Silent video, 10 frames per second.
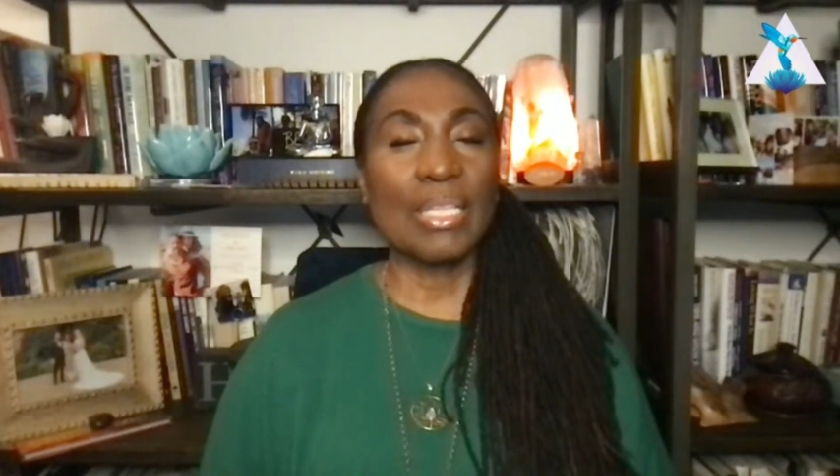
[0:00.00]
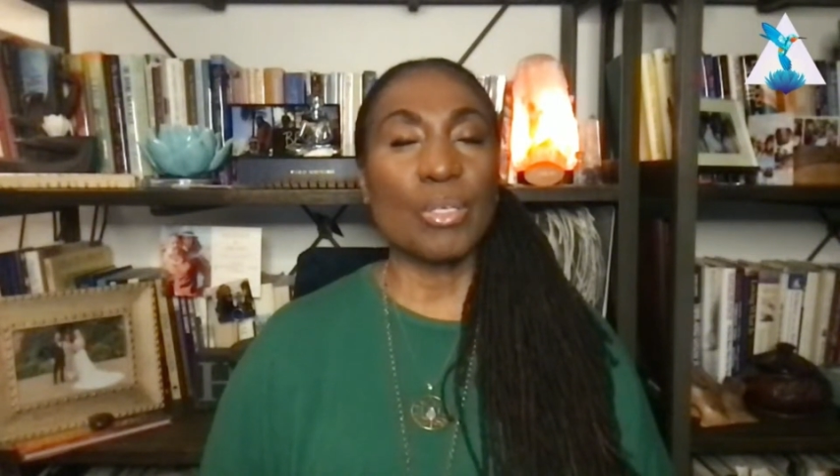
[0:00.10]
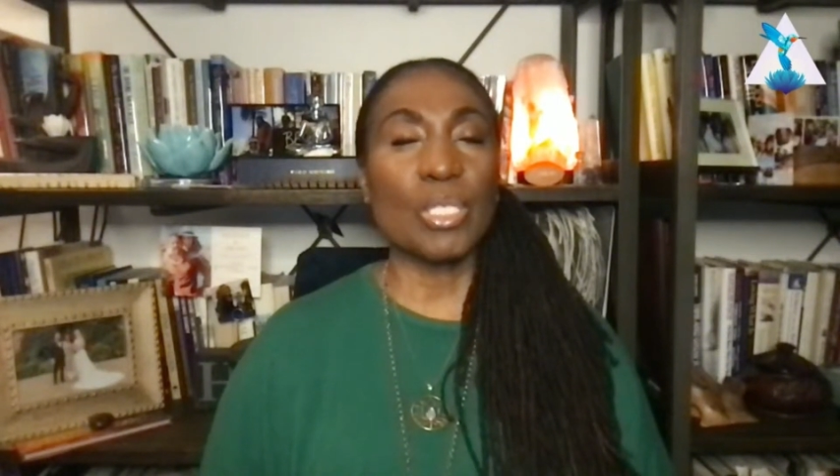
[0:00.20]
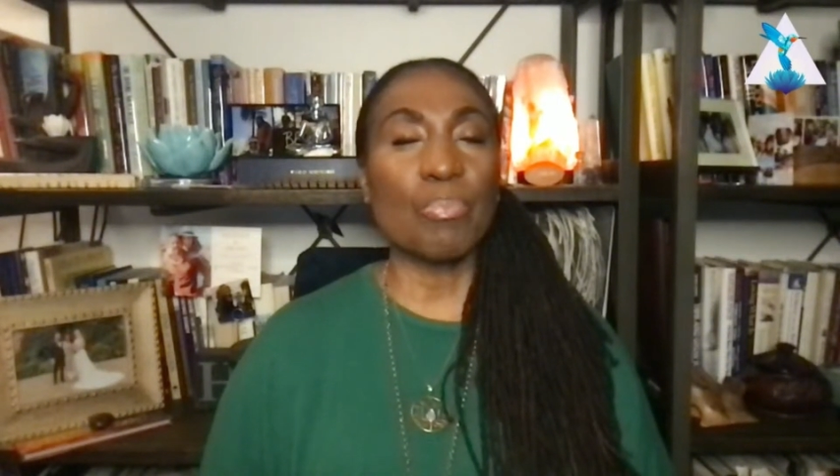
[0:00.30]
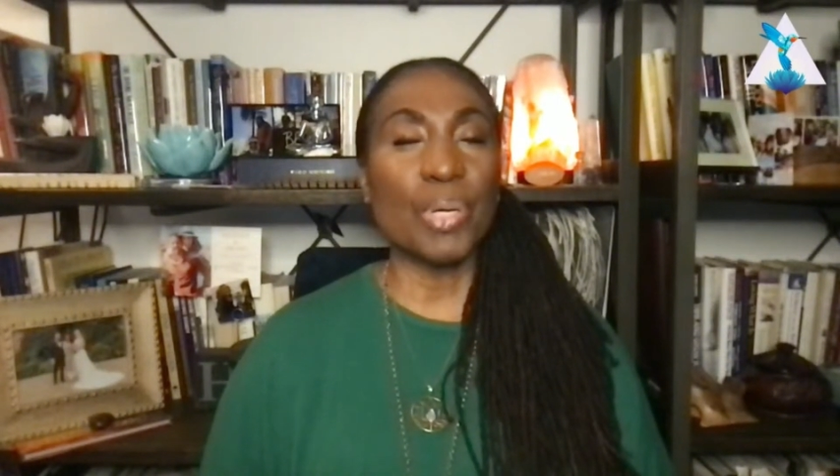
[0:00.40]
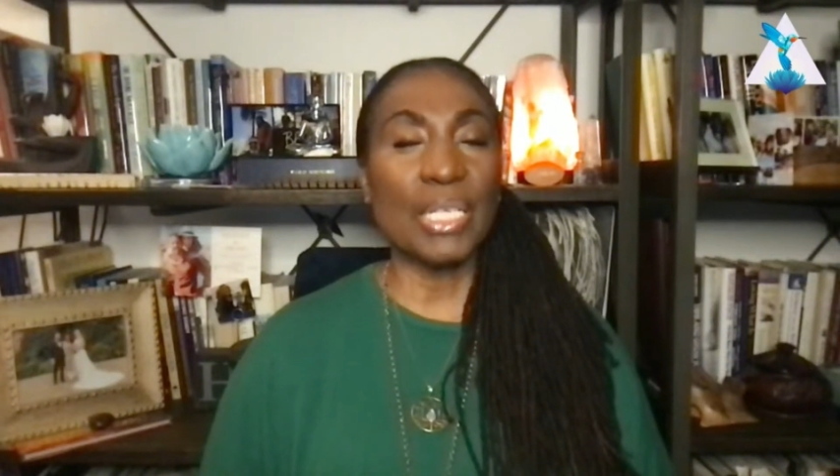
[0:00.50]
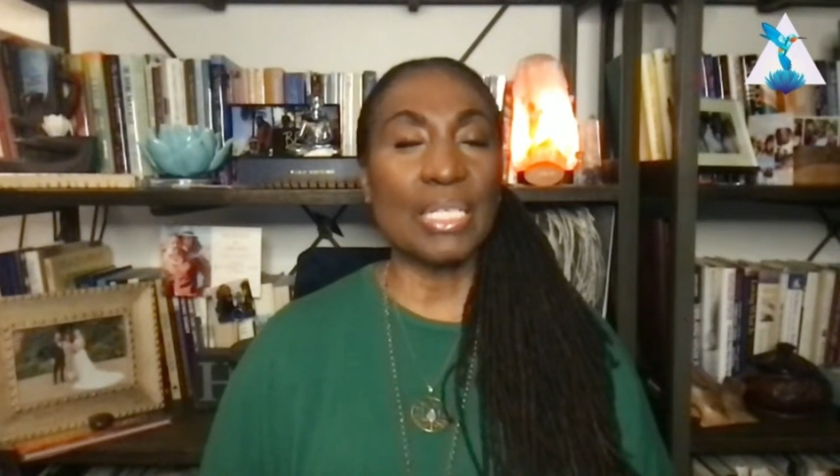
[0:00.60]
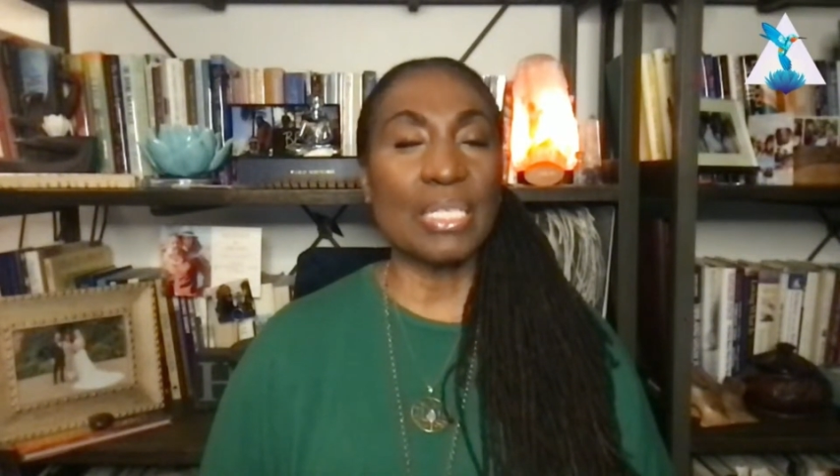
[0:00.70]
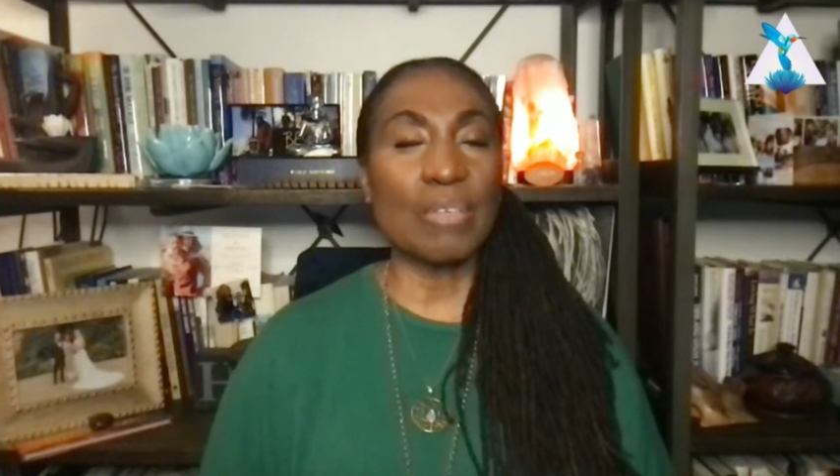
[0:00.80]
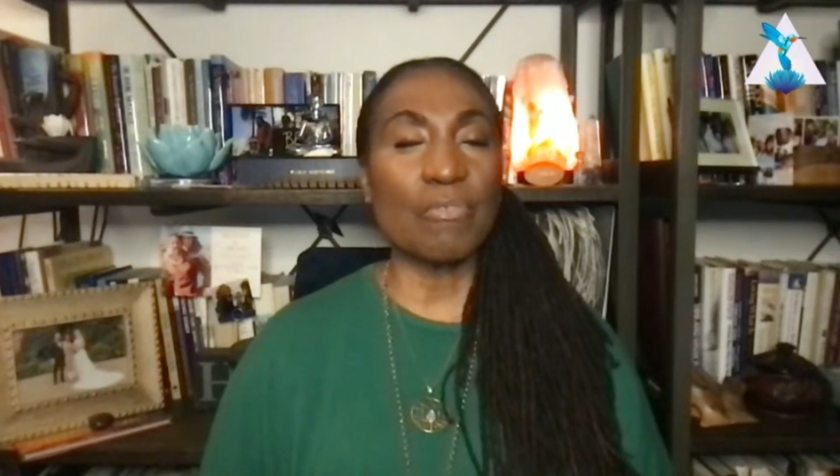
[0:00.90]
there's
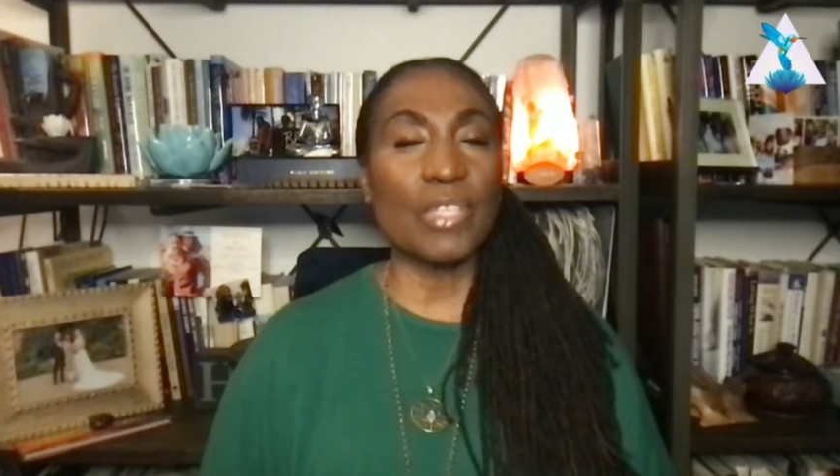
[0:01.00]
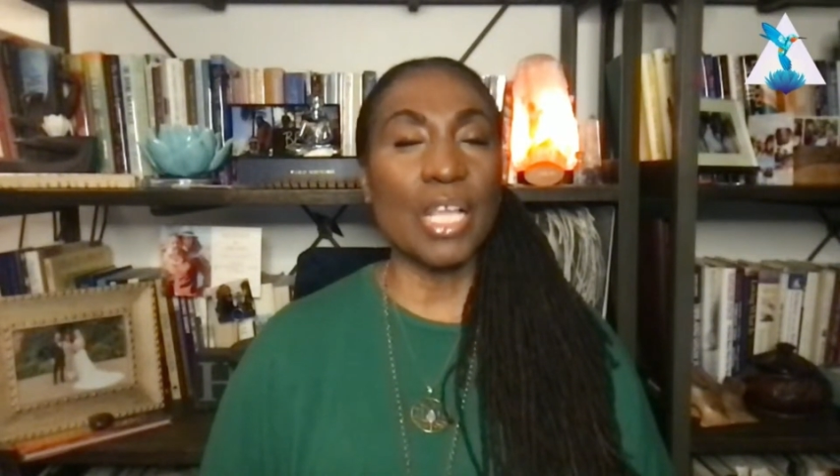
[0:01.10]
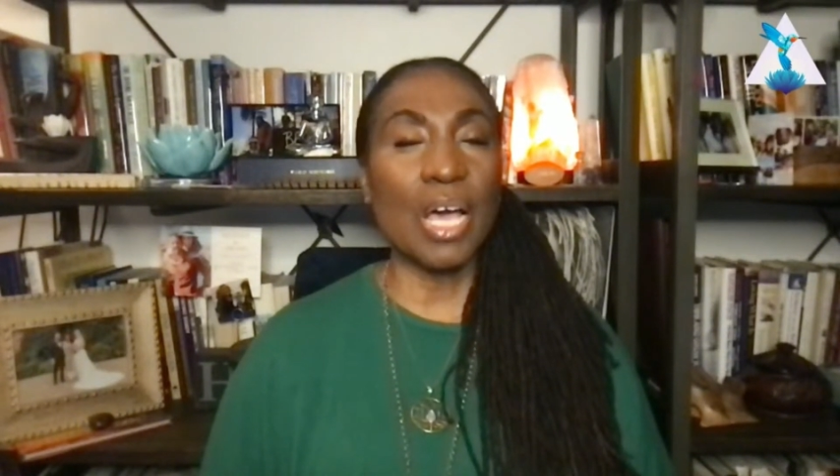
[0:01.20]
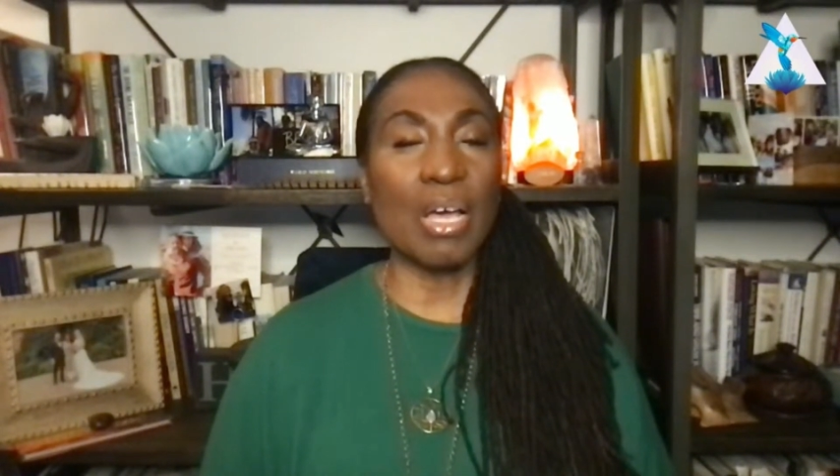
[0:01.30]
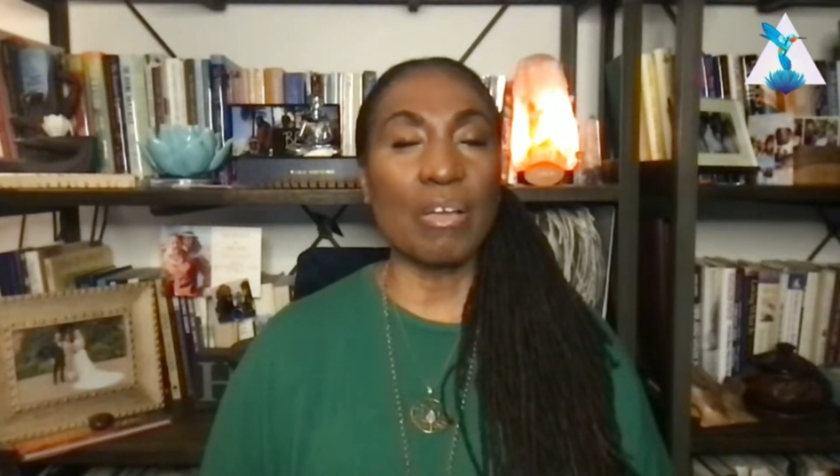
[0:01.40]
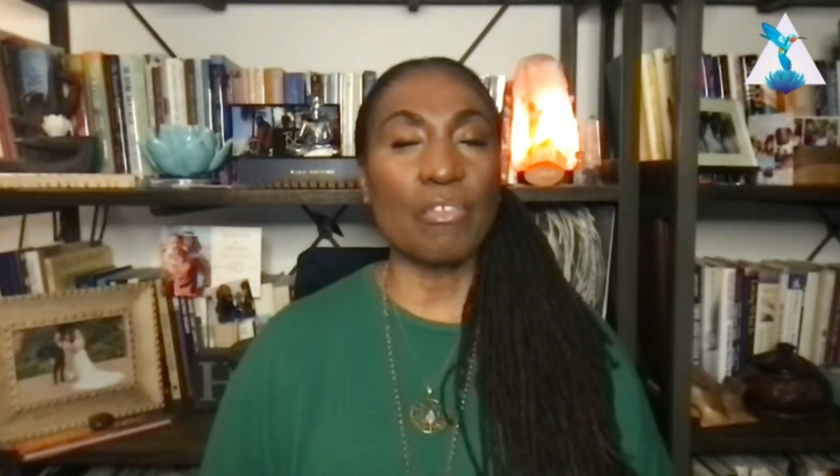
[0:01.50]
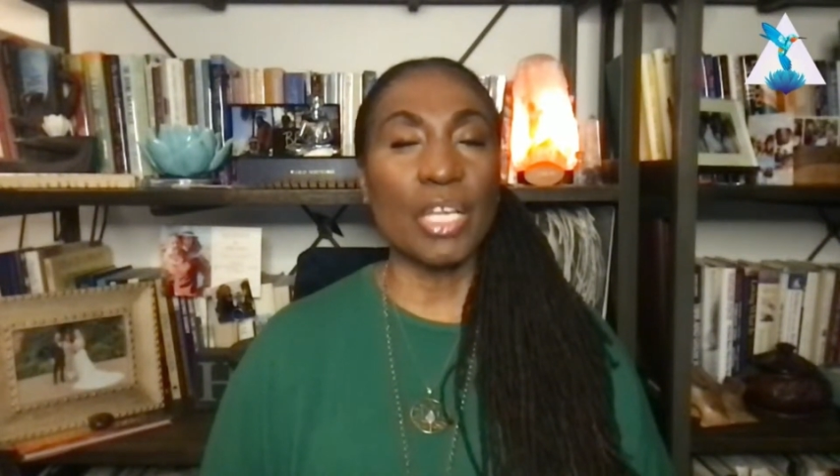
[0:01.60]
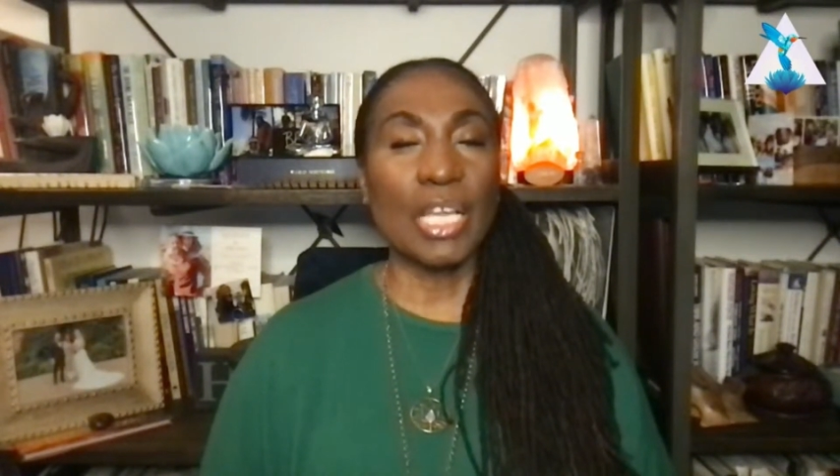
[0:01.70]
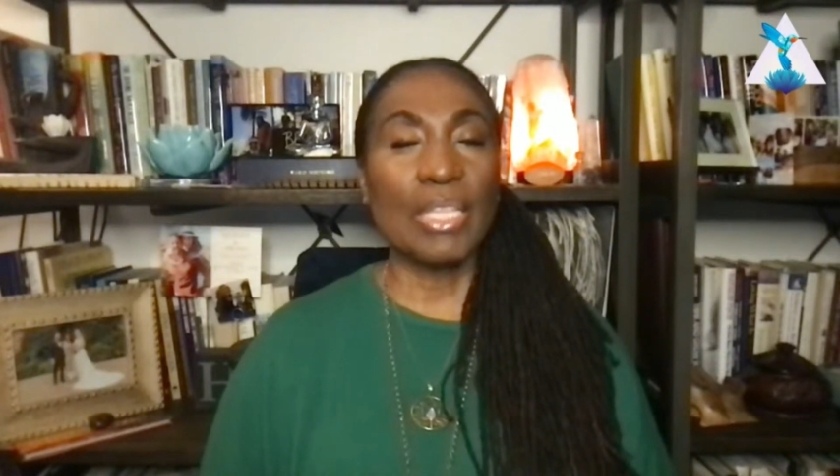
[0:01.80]
abundance of love,